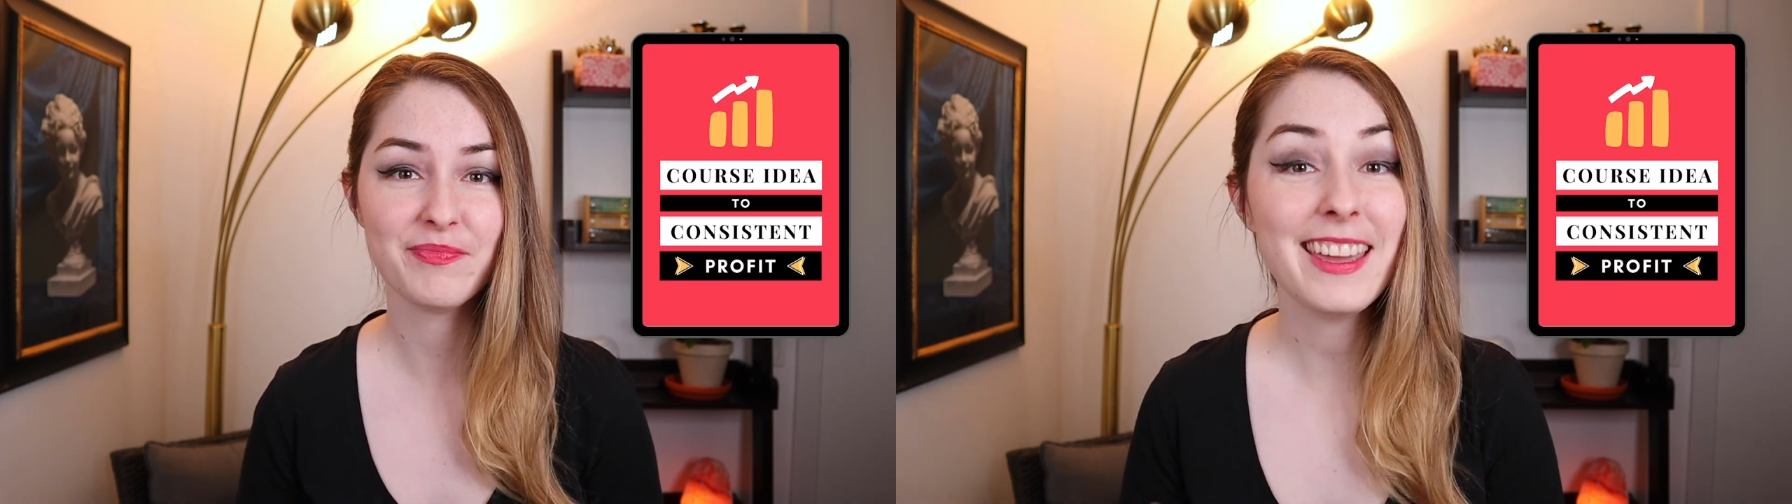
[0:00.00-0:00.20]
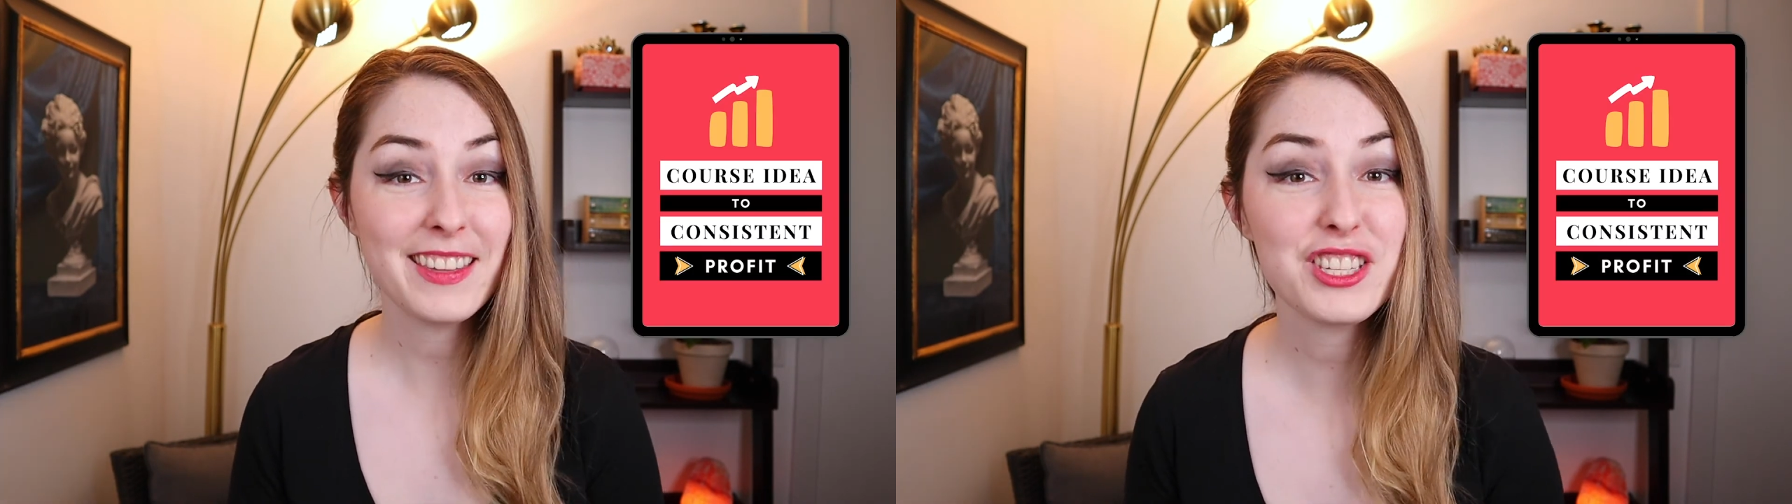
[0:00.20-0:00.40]

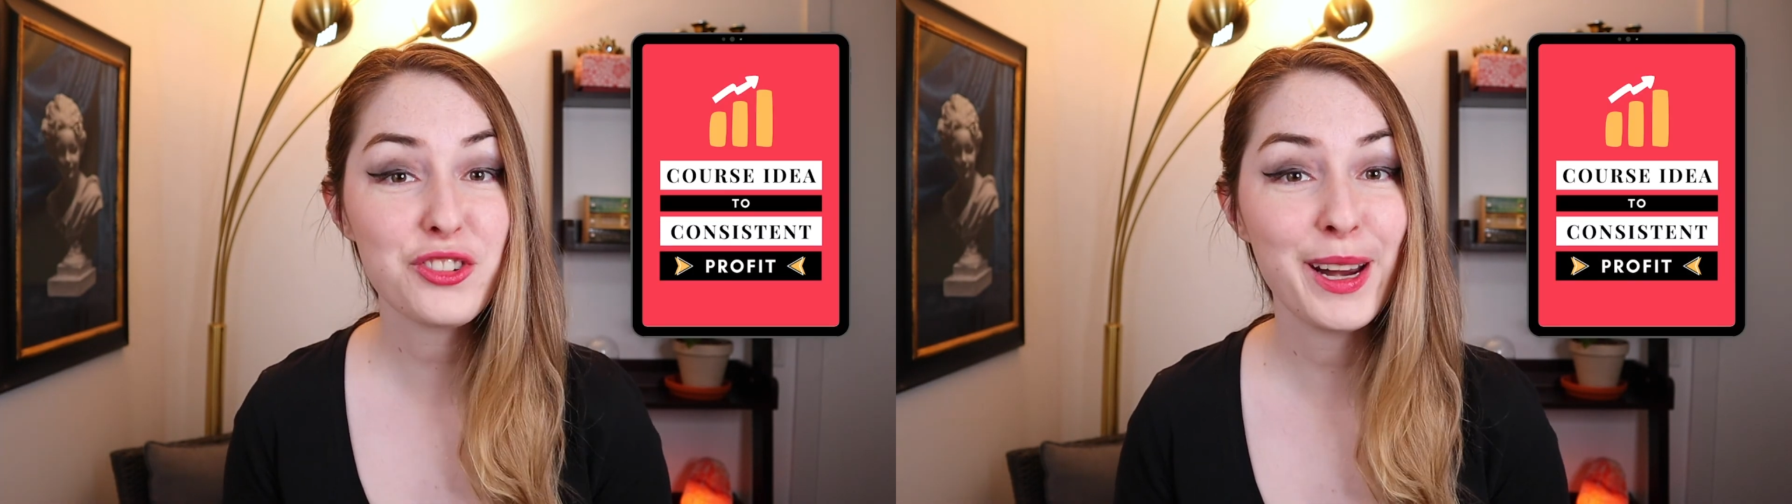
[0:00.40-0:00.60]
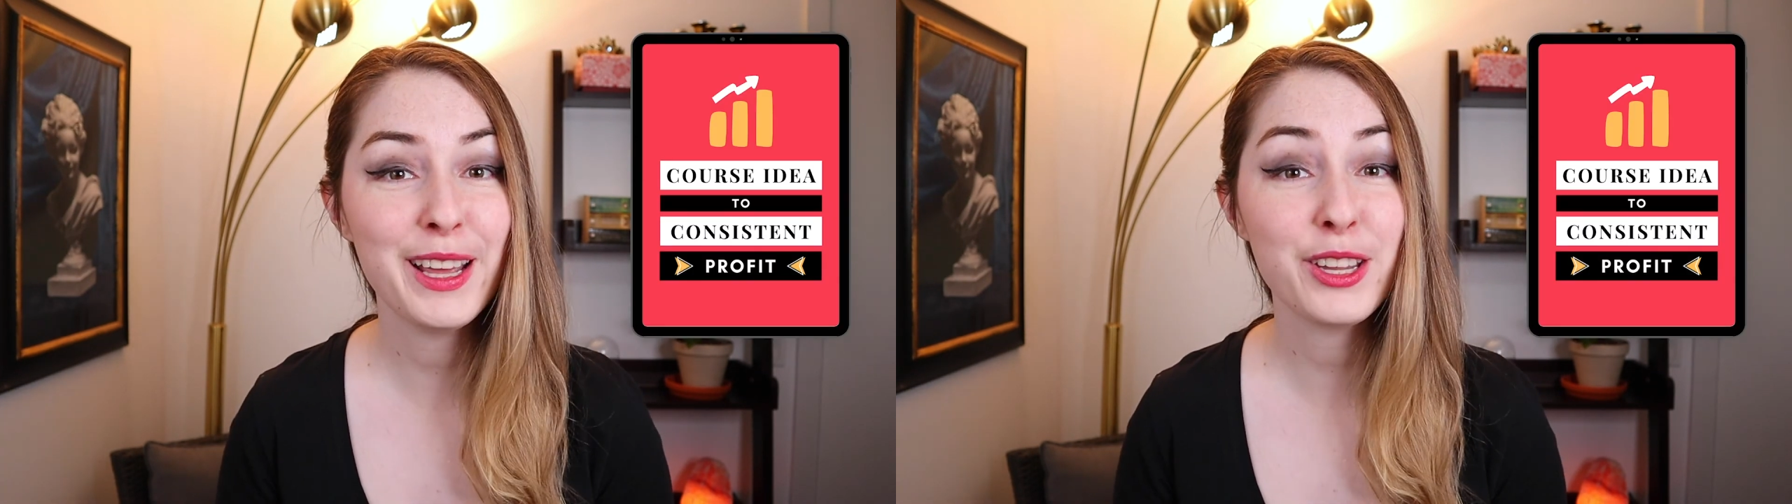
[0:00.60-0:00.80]
In this
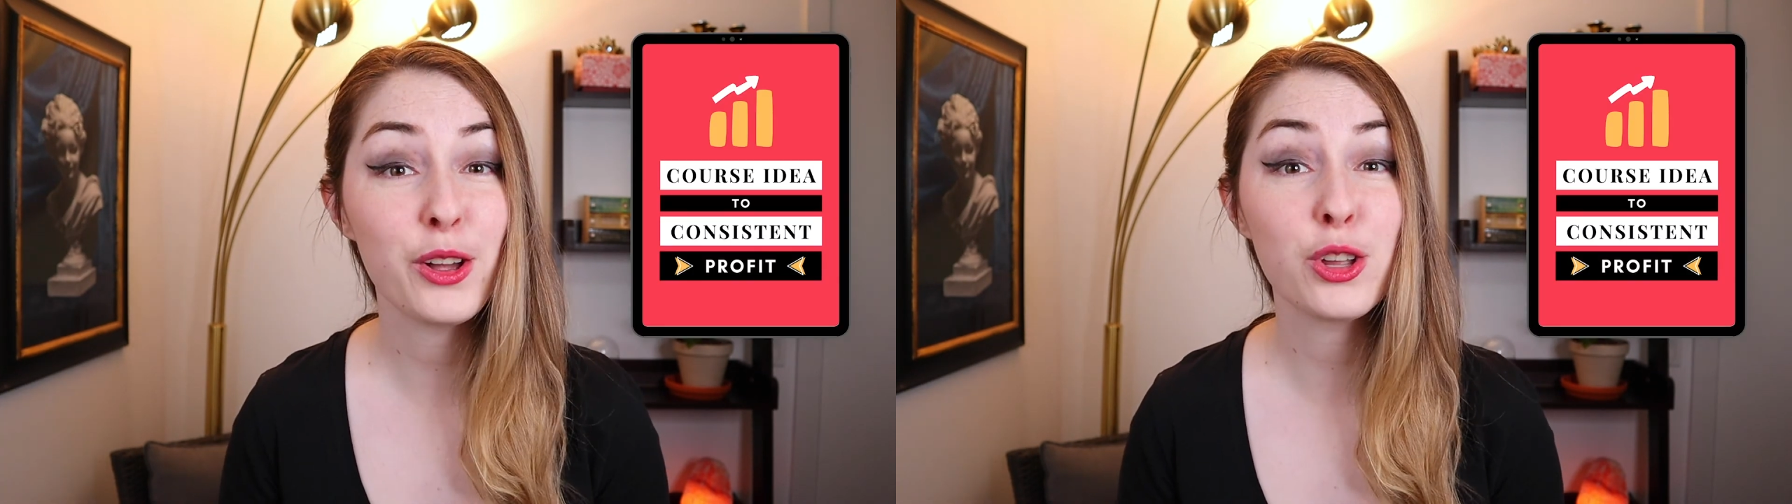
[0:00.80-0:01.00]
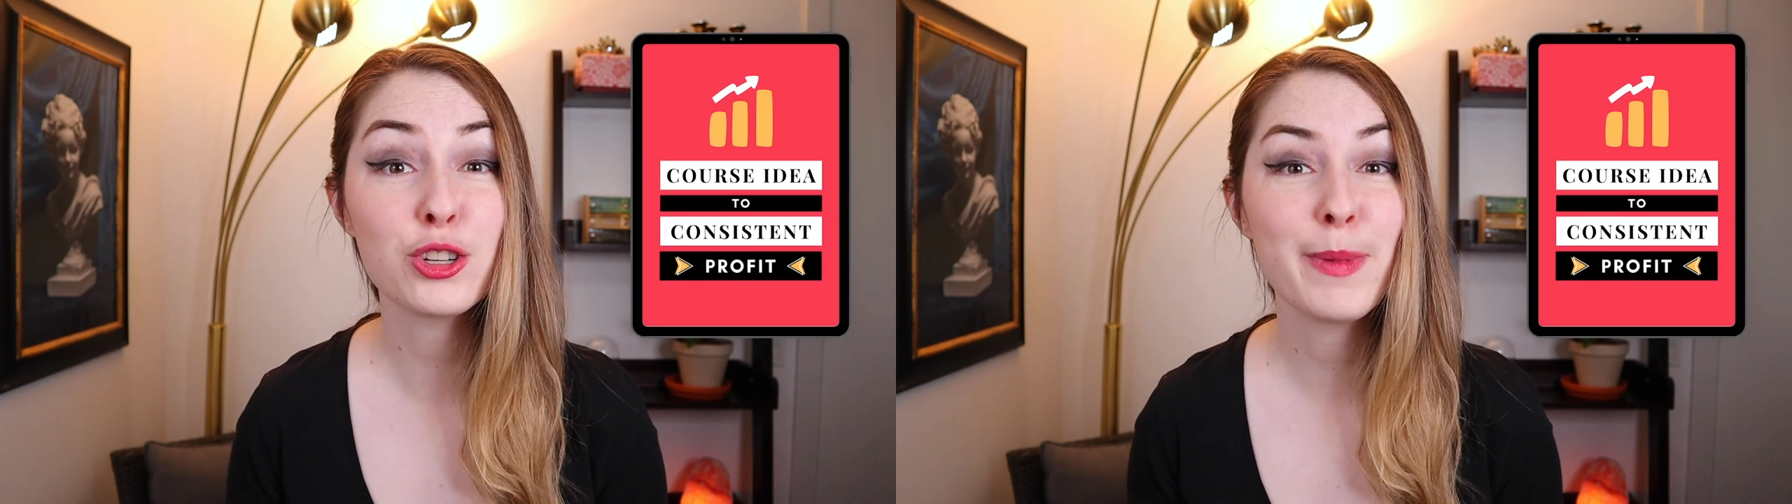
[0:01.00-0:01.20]
training,
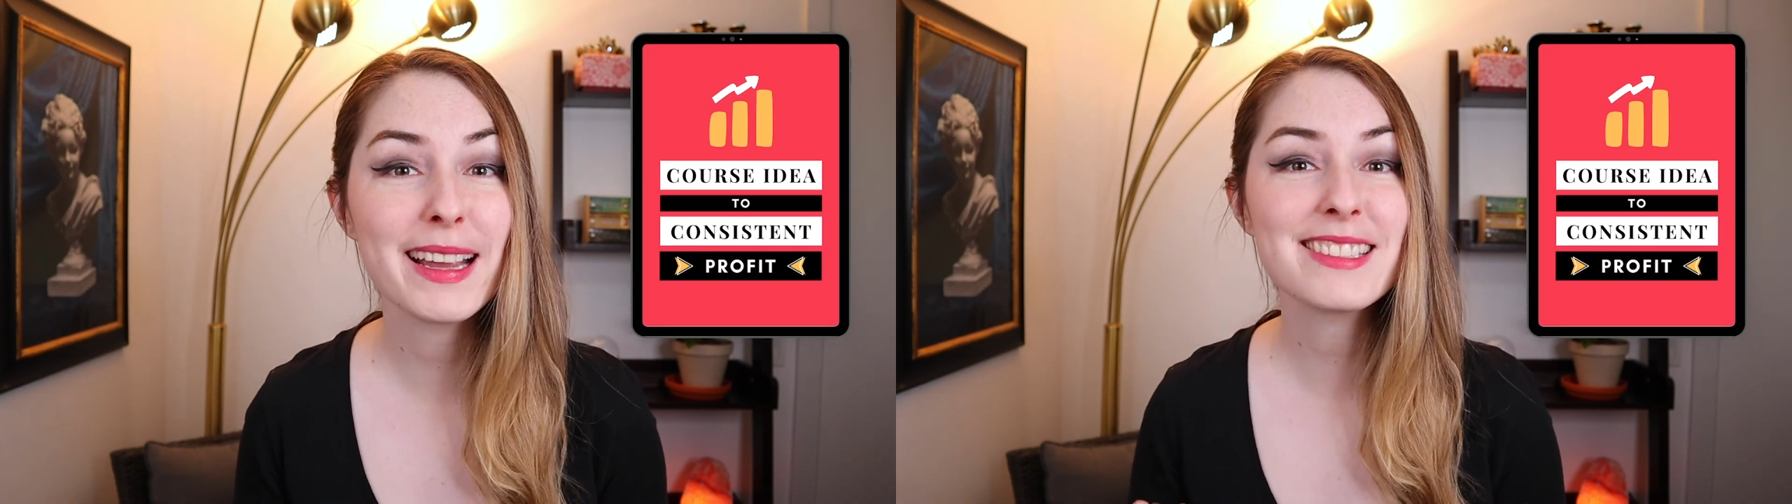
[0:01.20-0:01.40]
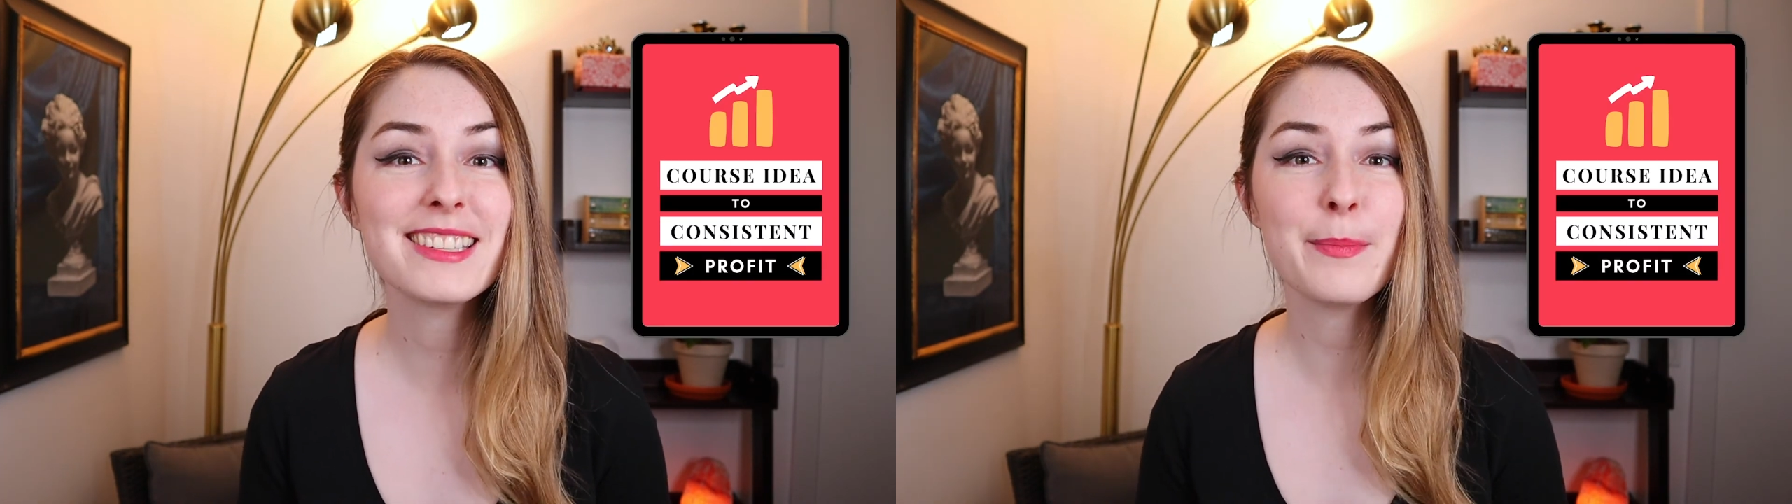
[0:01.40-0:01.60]
you'll learn
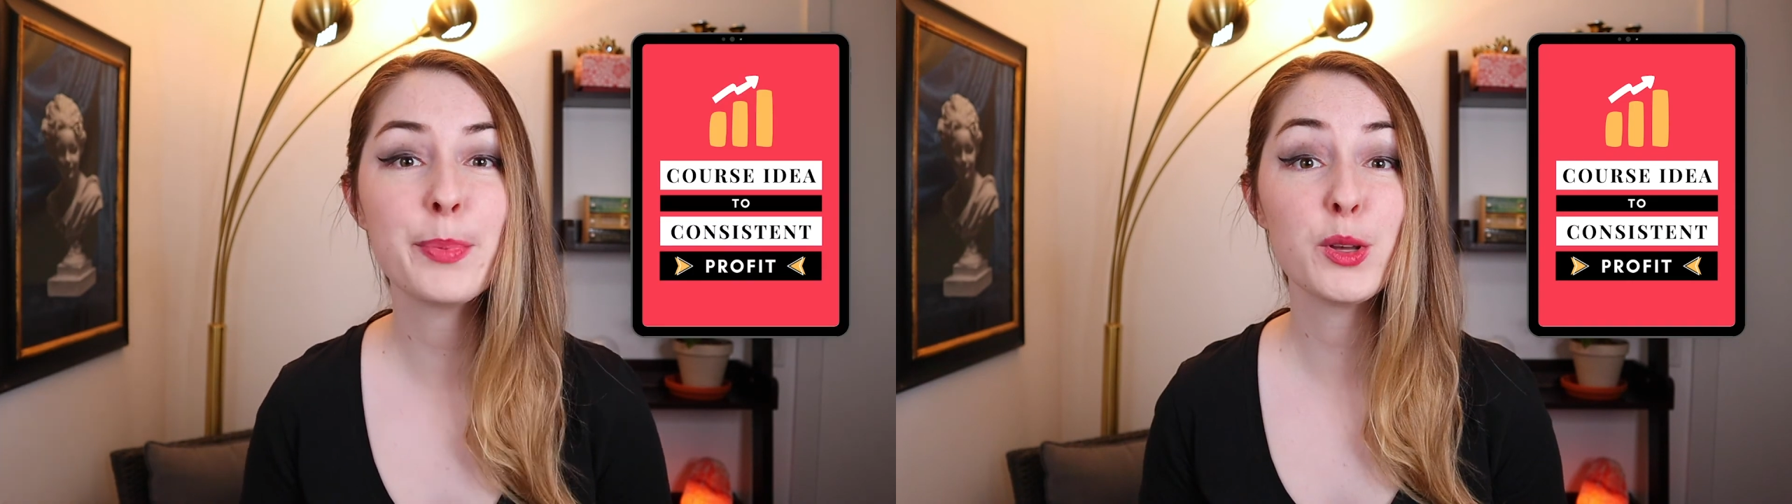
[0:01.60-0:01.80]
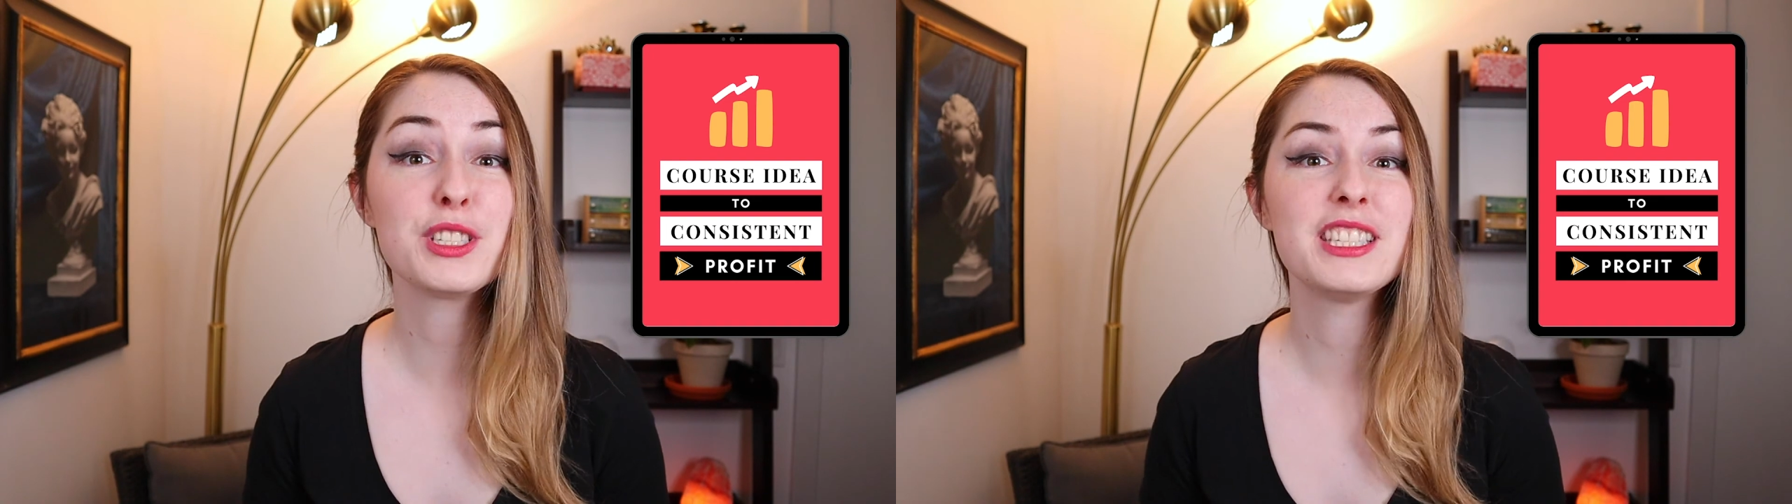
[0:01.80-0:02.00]
my simple